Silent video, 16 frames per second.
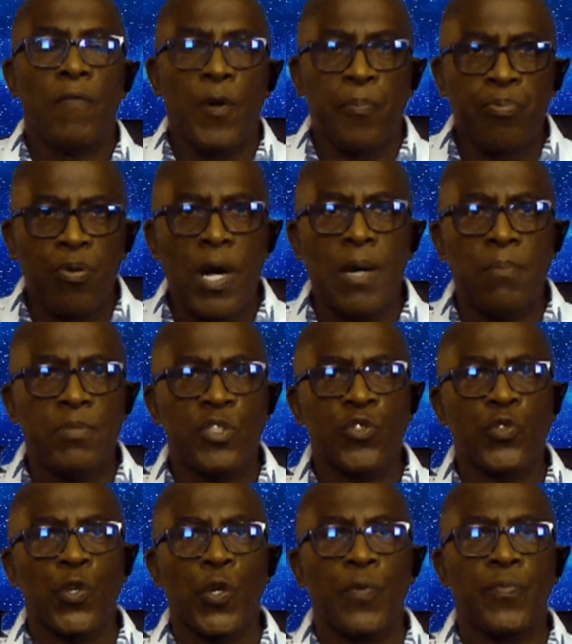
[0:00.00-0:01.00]
the
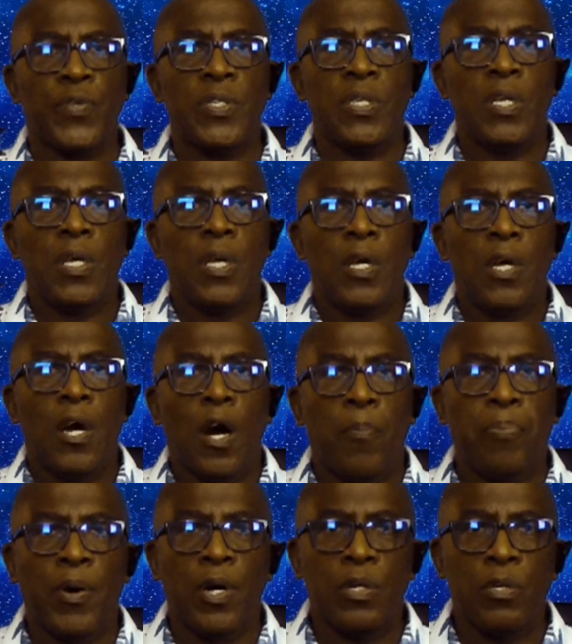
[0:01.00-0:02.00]
promised servant
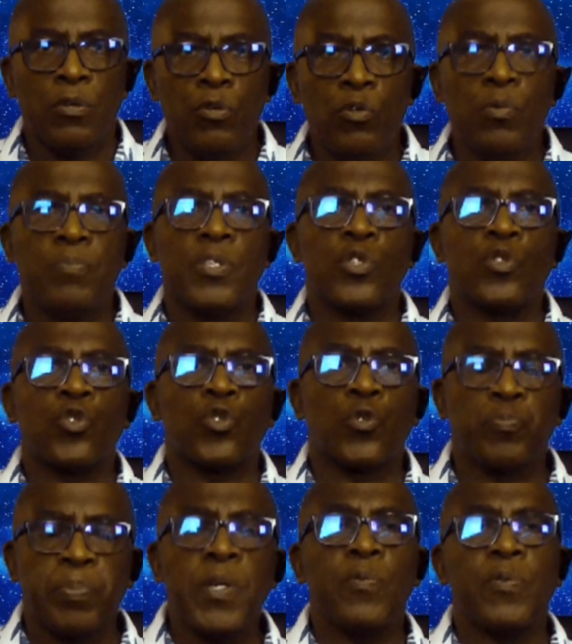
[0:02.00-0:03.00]
upon whom the
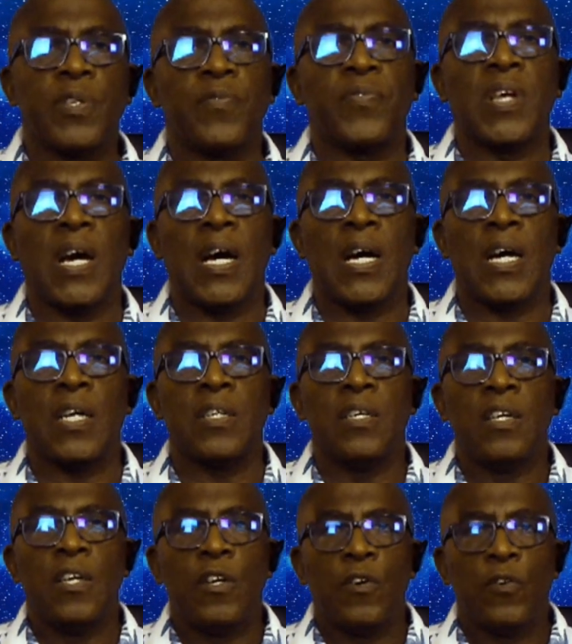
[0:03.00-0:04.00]
Spirit of
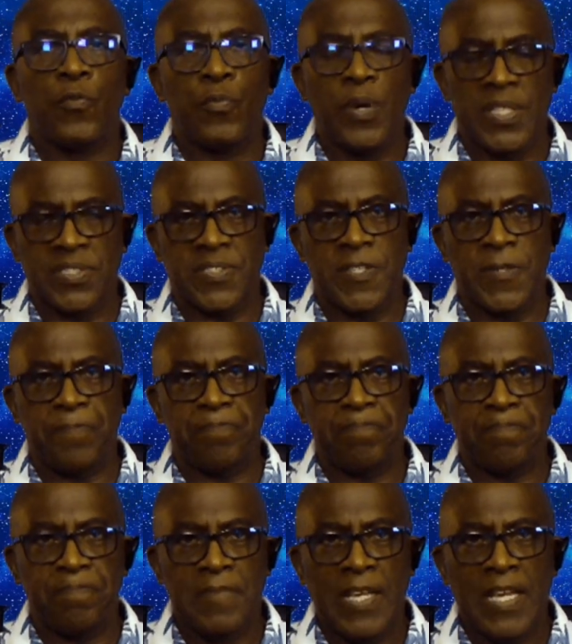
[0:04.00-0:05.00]
God rested.
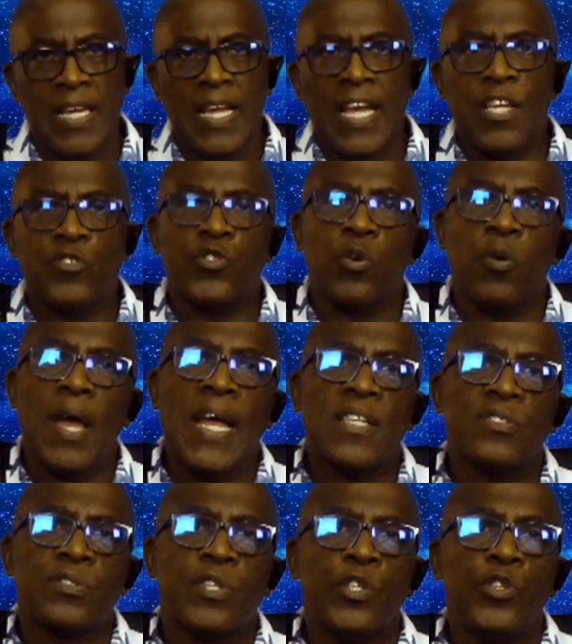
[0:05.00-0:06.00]
And so
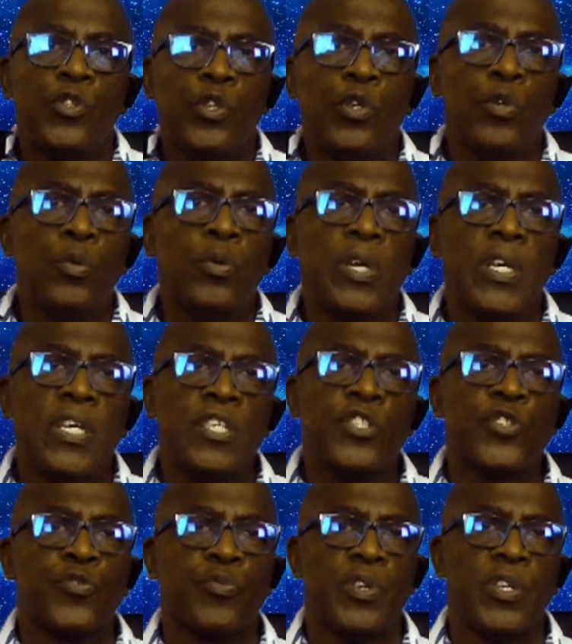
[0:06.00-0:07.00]
as the new
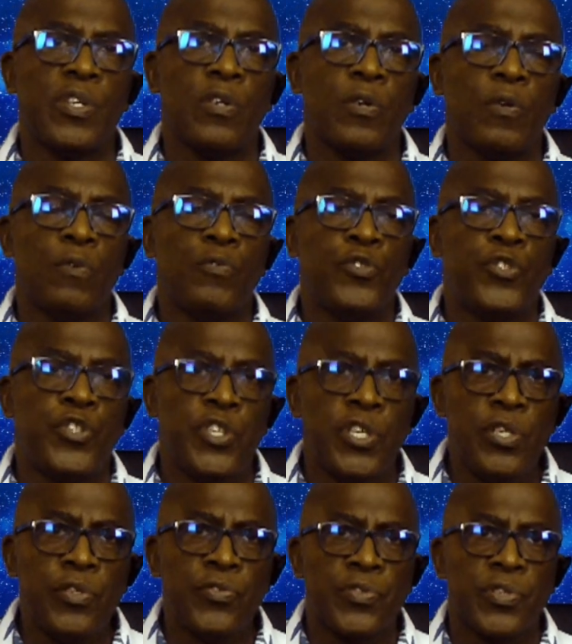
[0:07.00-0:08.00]
Israel,
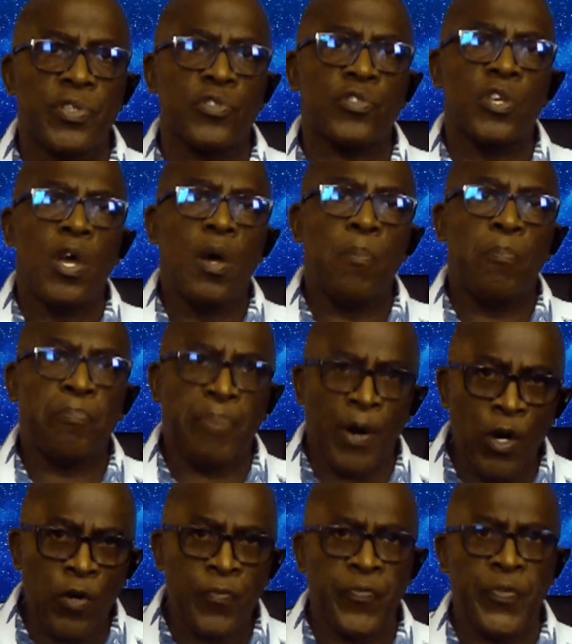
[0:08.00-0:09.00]
Jesus
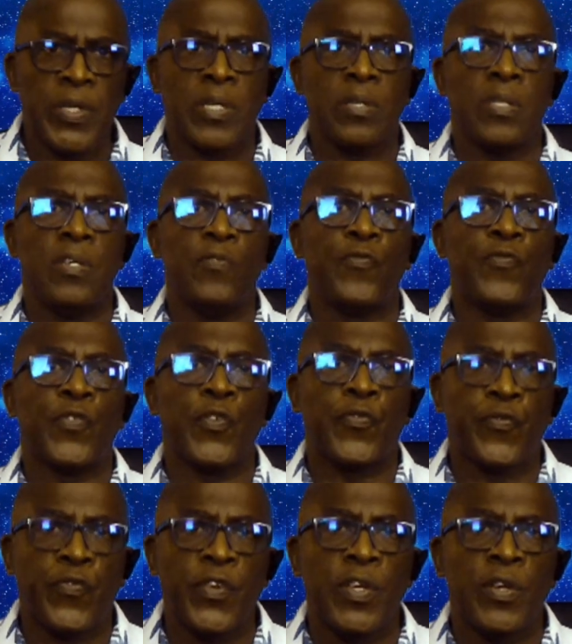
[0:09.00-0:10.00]
perfectly
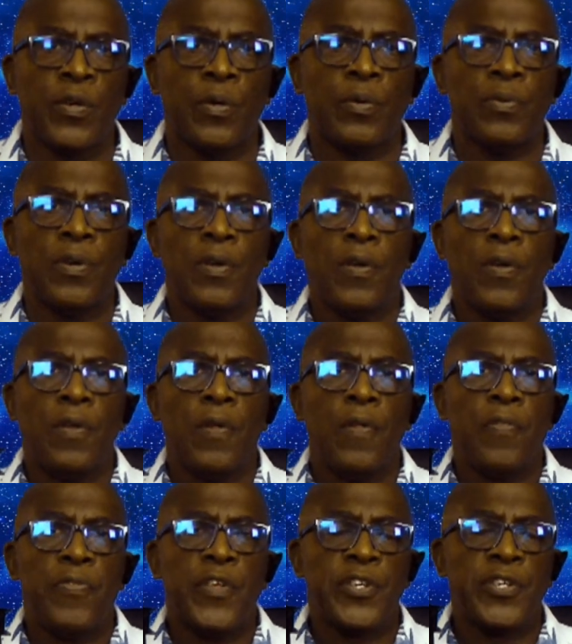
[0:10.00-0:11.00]
fulfilled
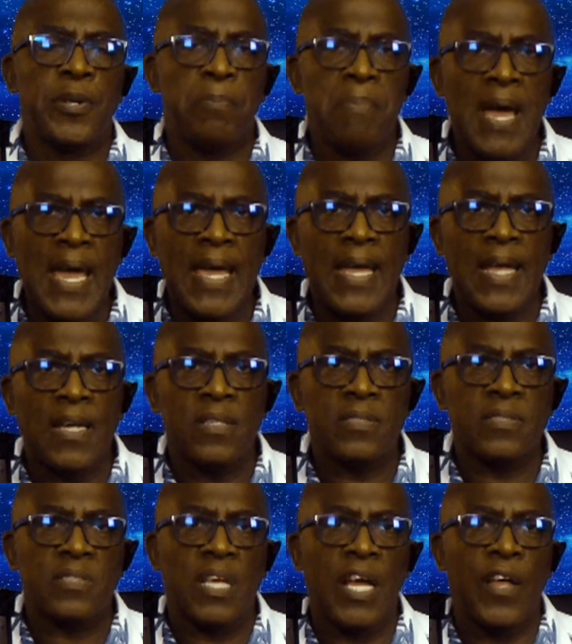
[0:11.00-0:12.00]
the
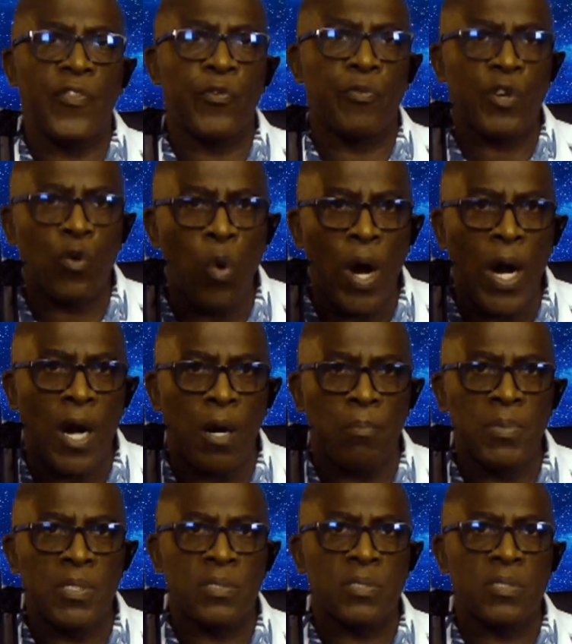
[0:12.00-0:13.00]
demands and the
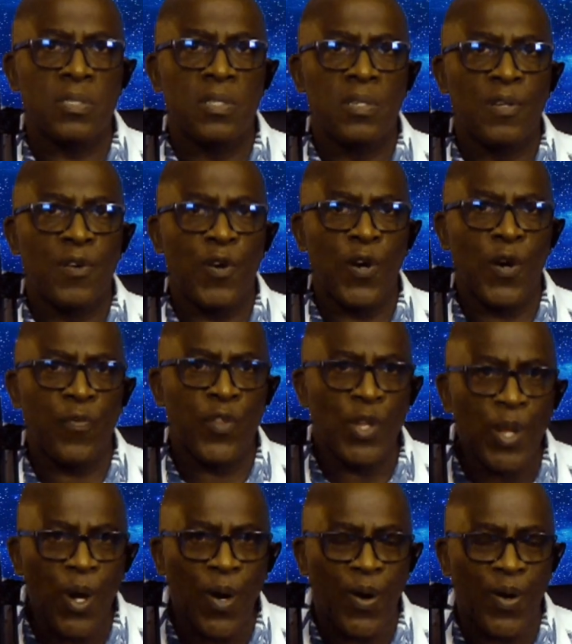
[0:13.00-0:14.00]
requirements of
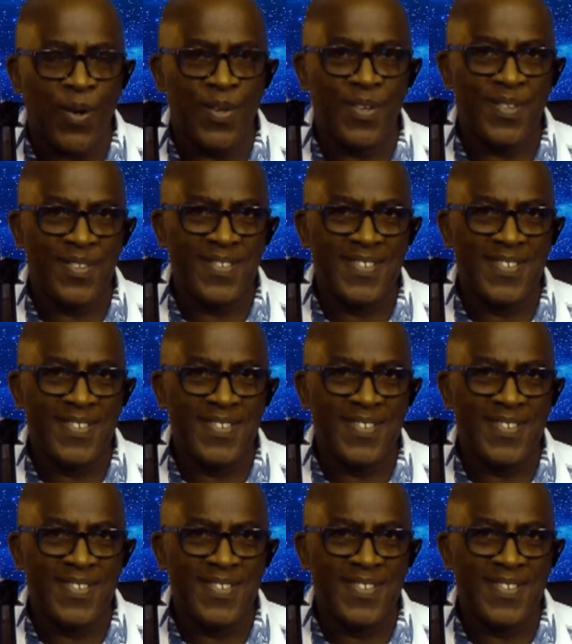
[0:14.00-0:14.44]
the law.